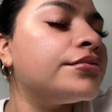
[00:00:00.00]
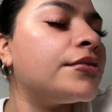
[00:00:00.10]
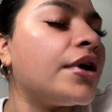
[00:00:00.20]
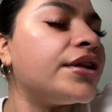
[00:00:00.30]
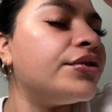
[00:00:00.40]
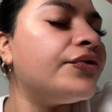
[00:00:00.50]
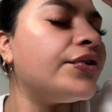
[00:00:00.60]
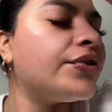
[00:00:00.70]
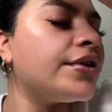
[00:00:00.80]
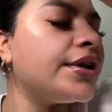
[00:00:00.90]
I do
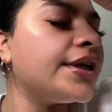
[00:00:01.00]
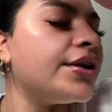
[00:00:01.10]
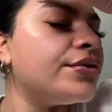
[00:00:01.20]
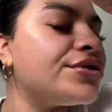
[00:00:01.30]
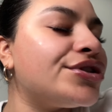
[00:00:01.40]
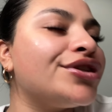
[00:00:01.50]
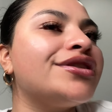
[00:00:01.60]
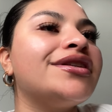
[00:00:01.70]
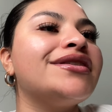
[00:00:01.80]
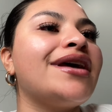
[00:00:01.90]
feel the needles
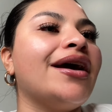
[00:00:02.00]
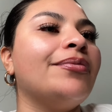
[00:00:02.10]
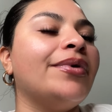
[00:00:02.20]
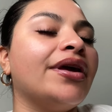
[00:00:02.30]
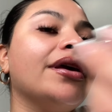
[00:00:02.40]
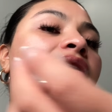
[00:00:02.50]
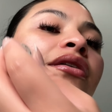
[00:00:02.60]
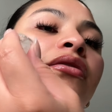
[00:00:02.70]
just a tad bit.